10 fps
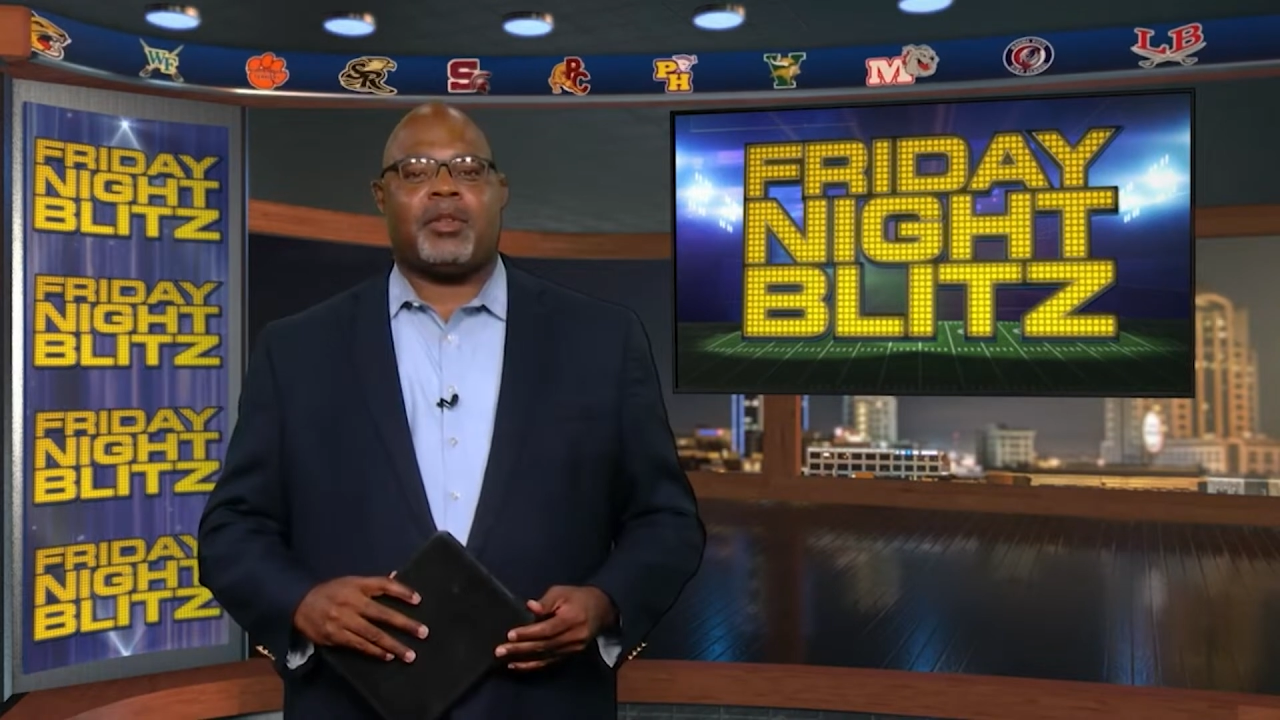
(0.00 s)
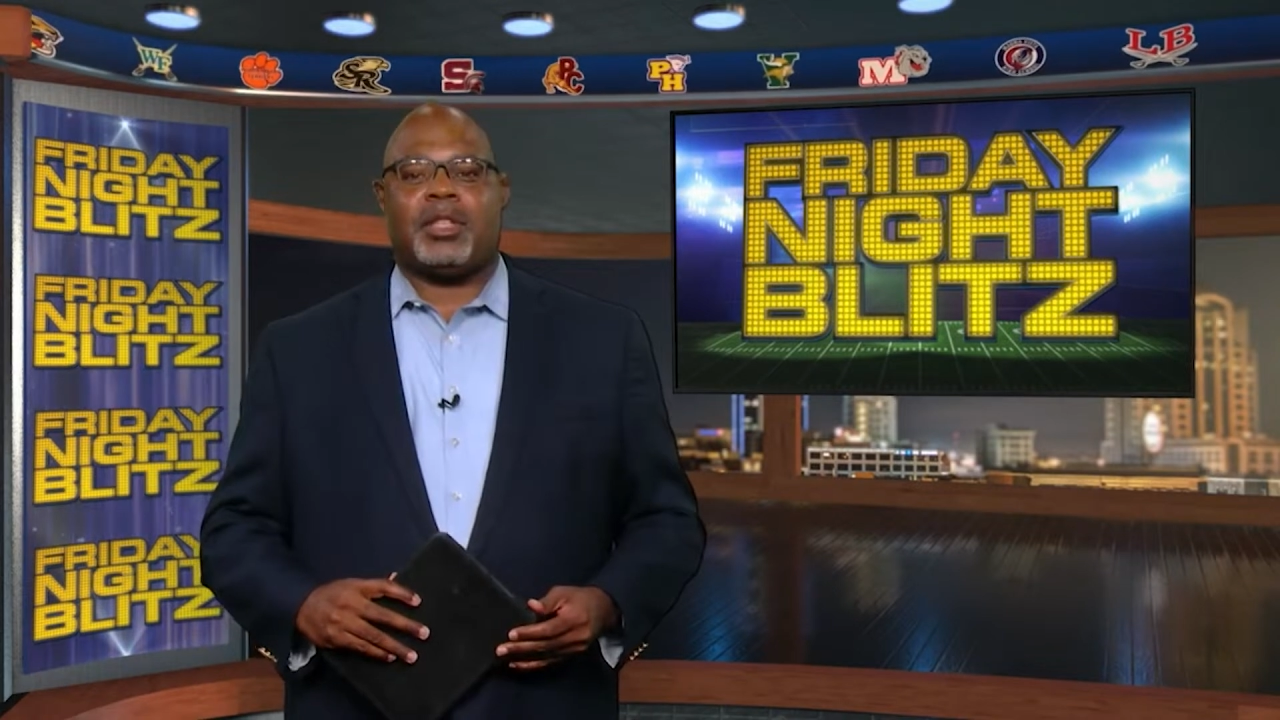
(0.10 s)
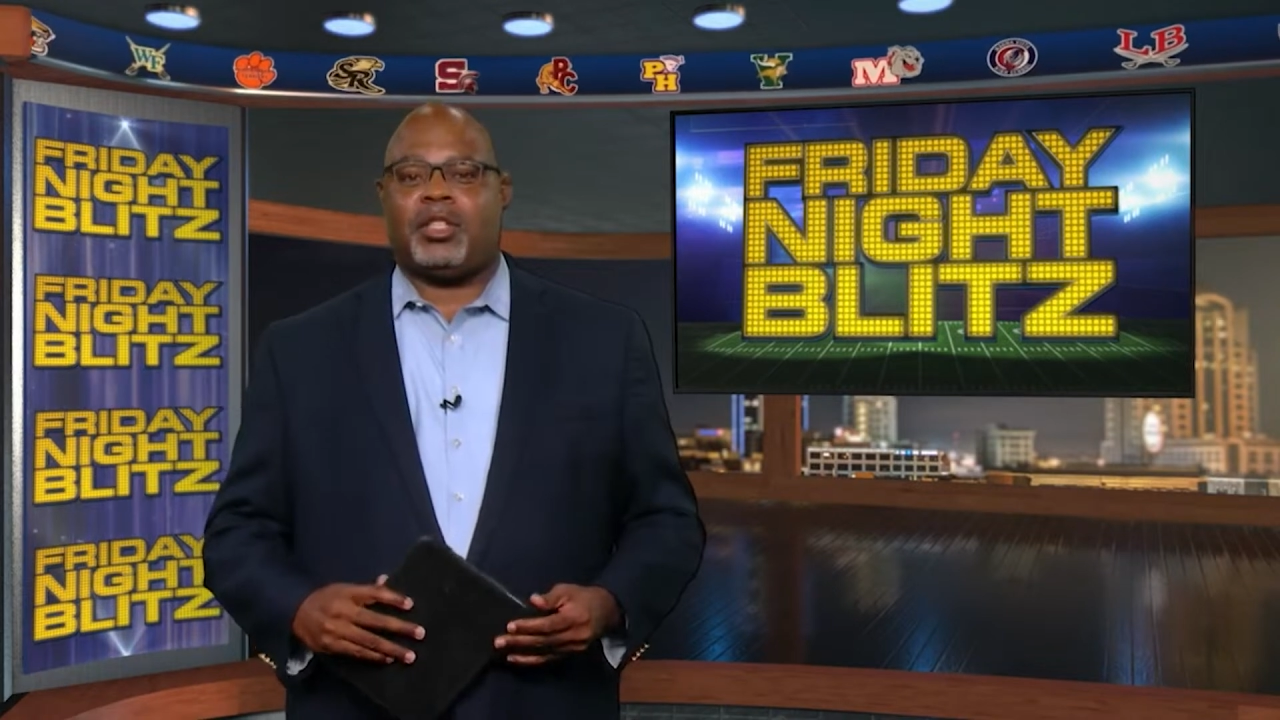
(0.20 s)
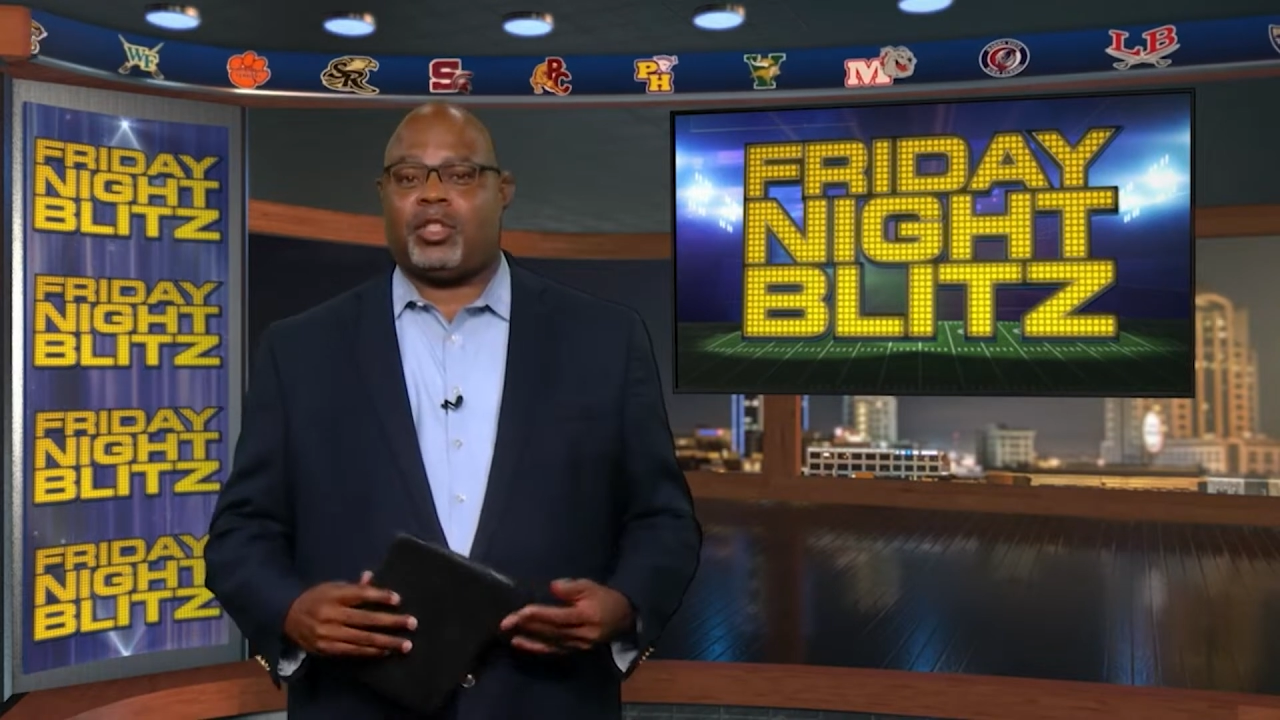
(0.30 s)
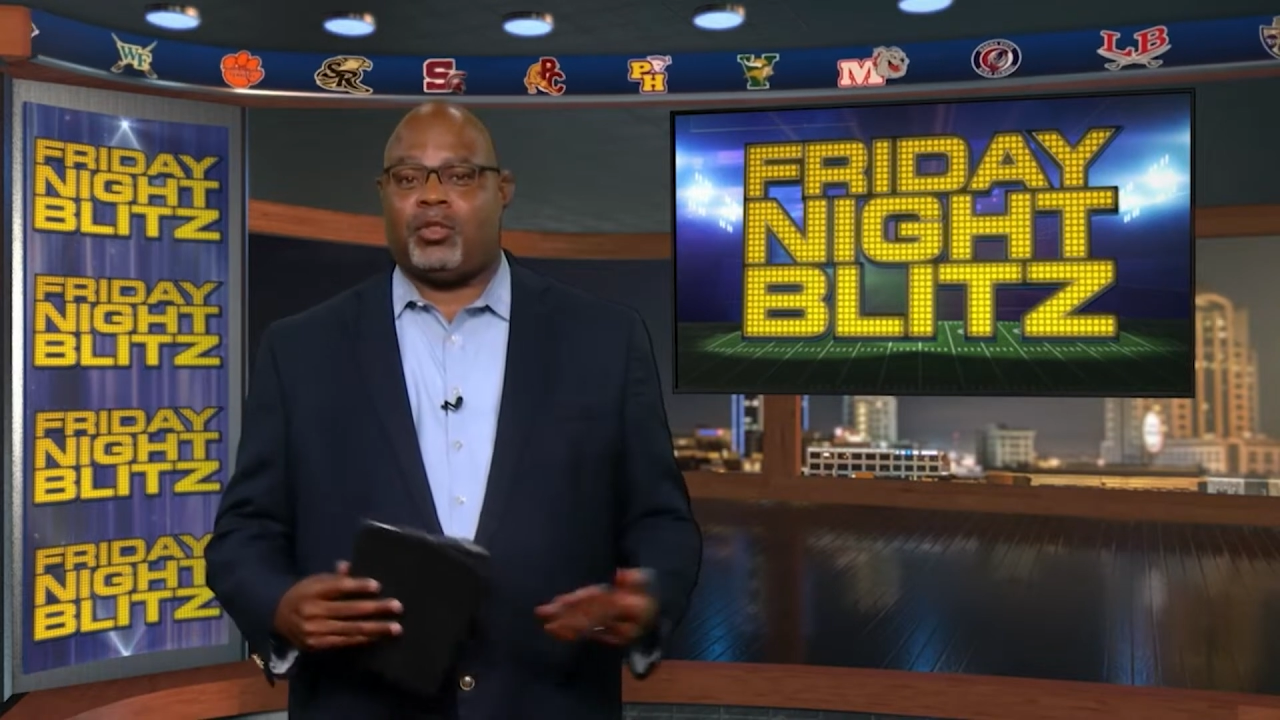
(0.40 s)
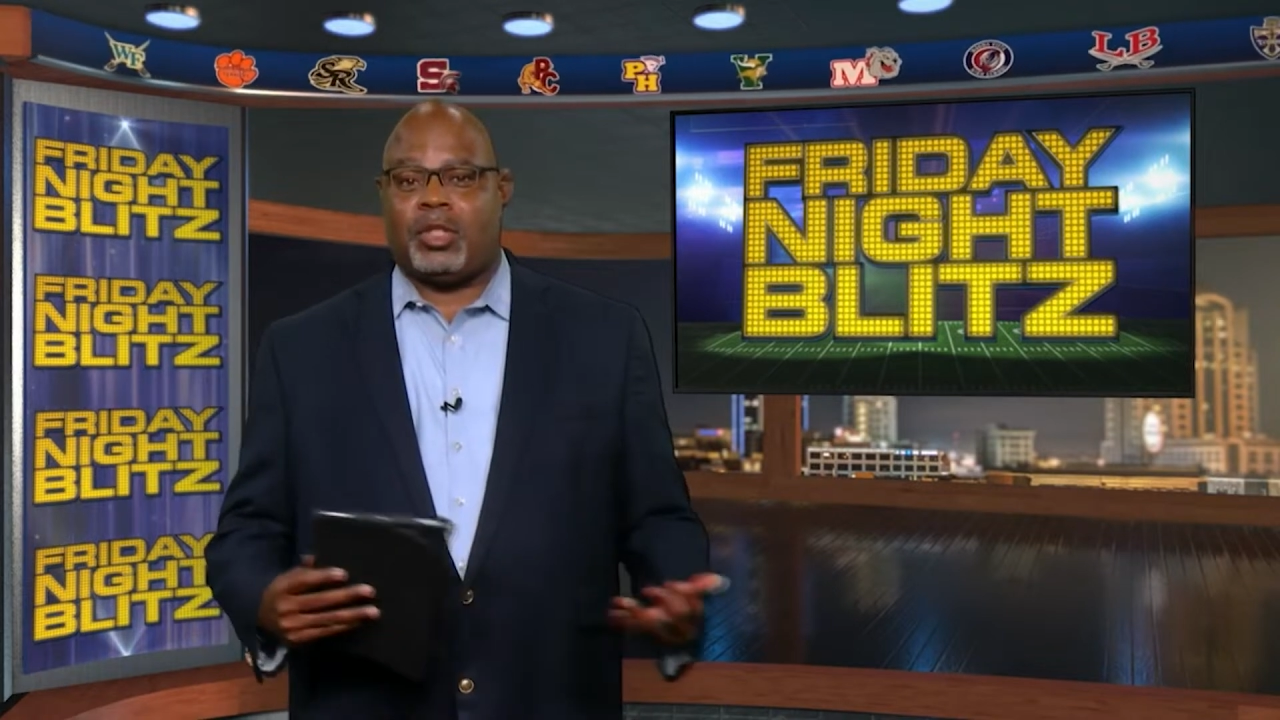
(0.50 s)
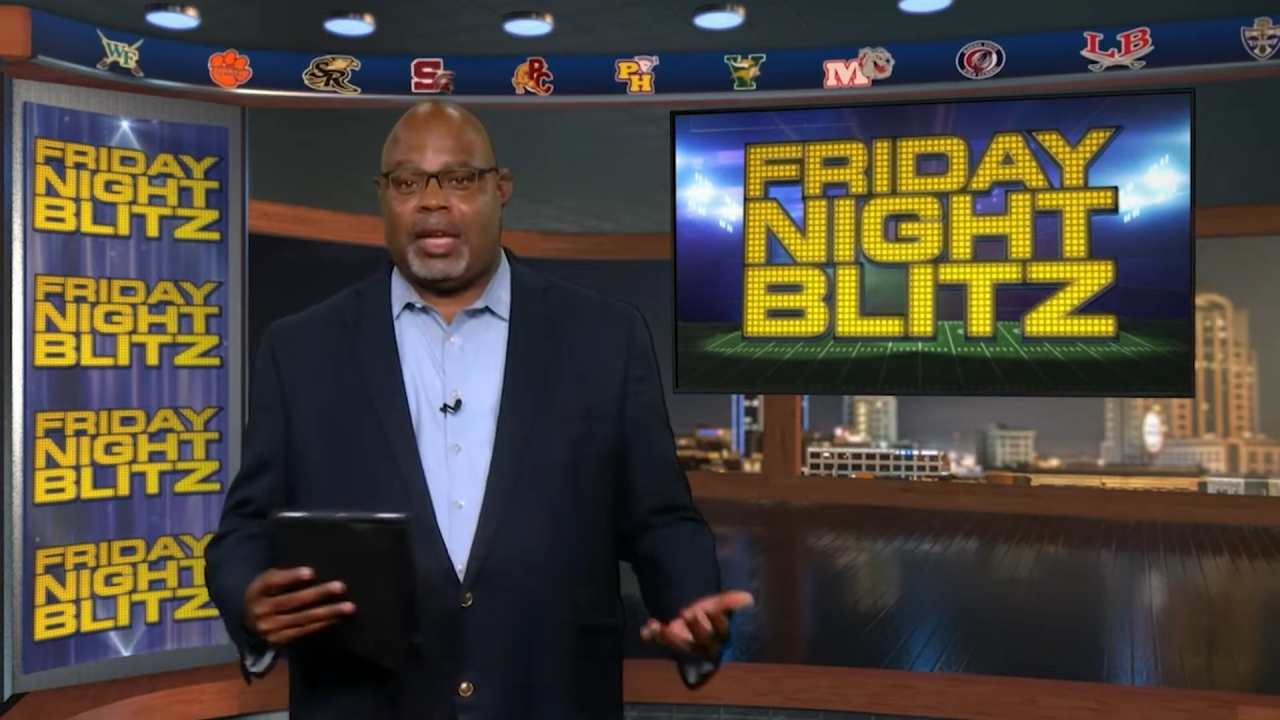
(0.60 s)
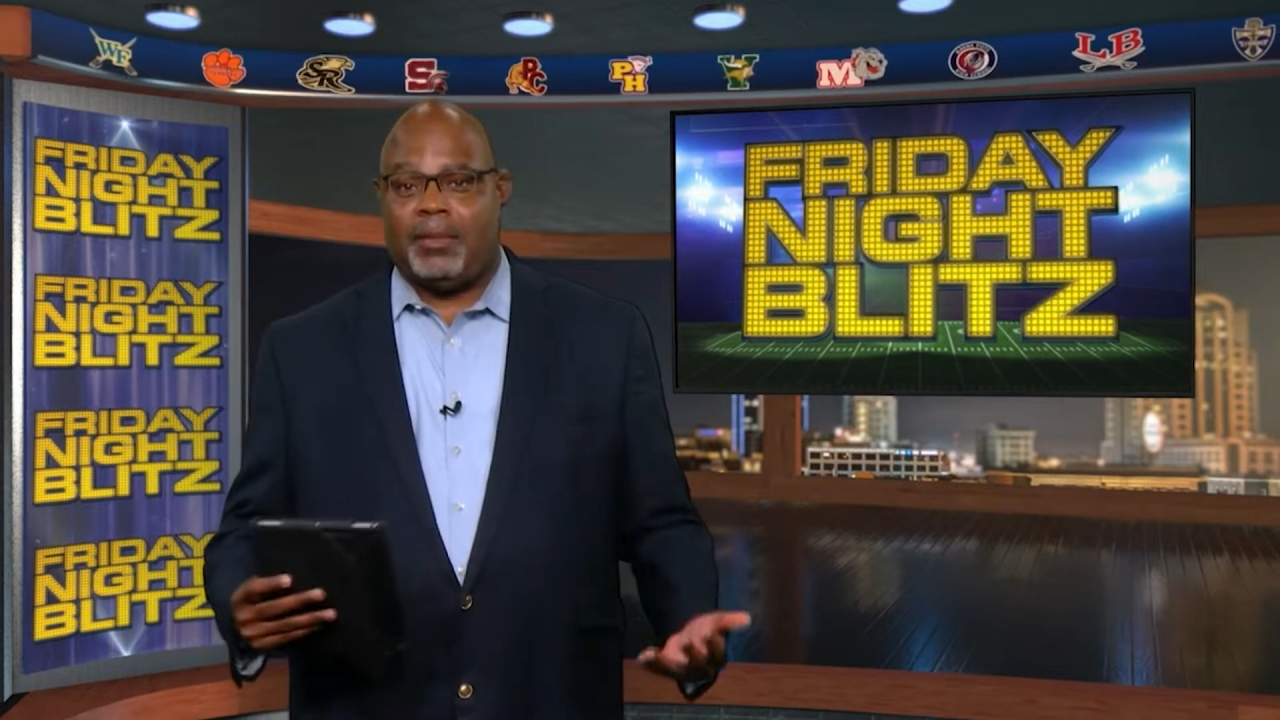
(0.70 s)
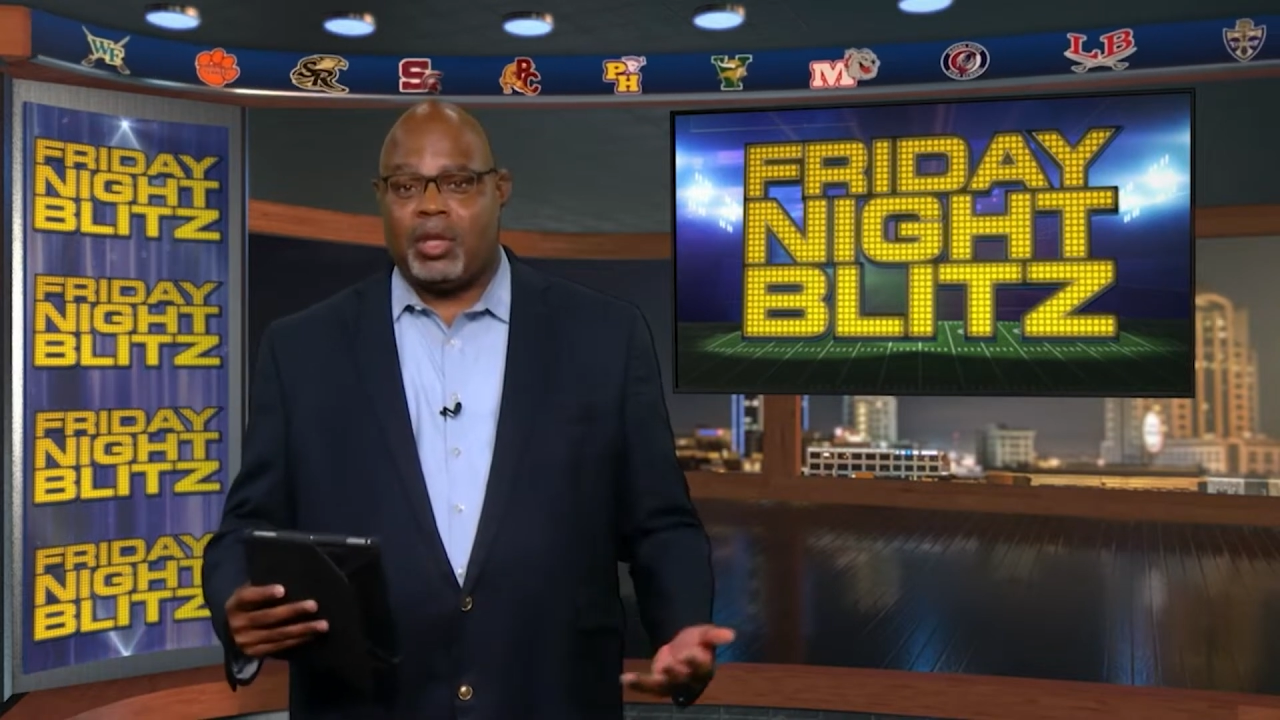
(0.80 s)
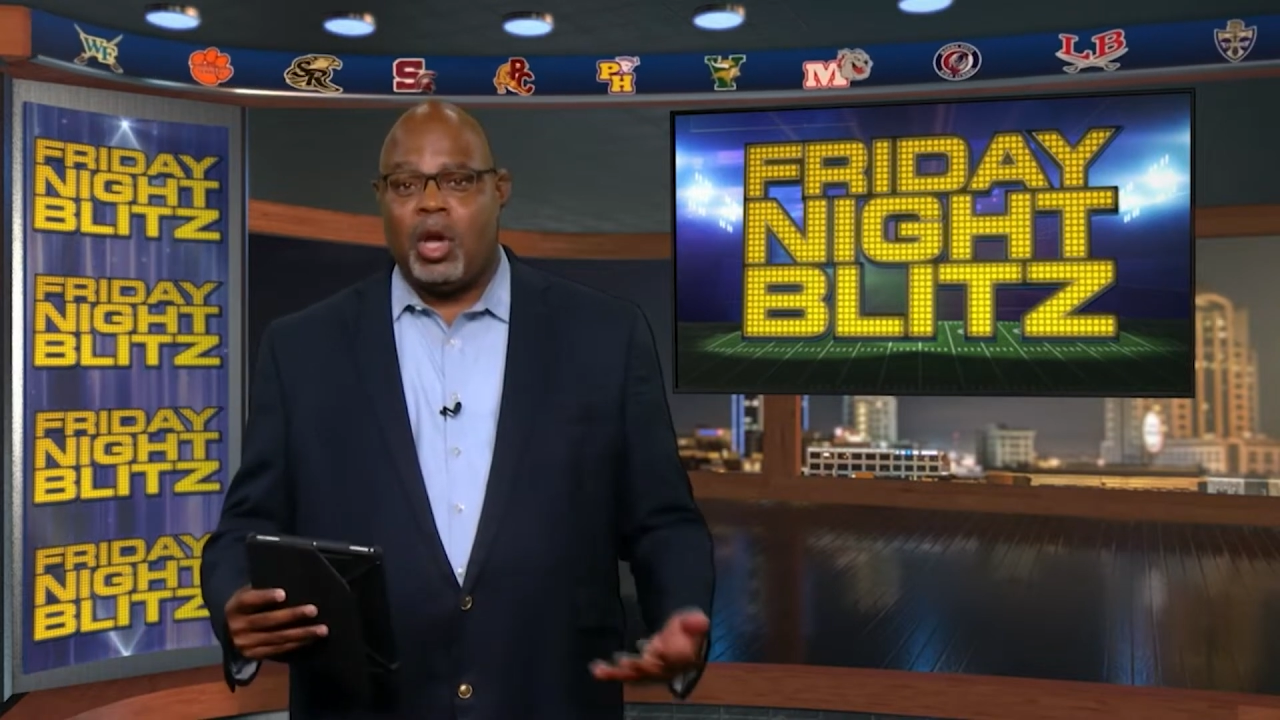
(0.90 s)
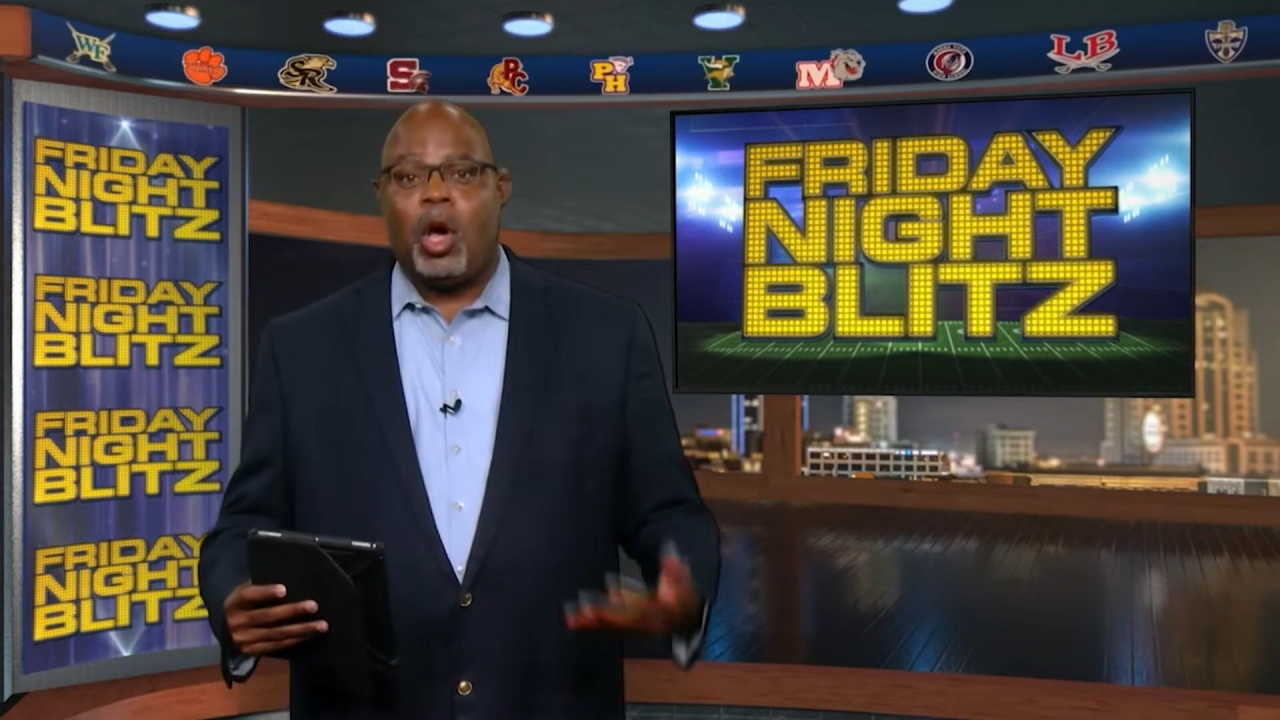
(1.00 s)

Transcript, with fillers: These two teams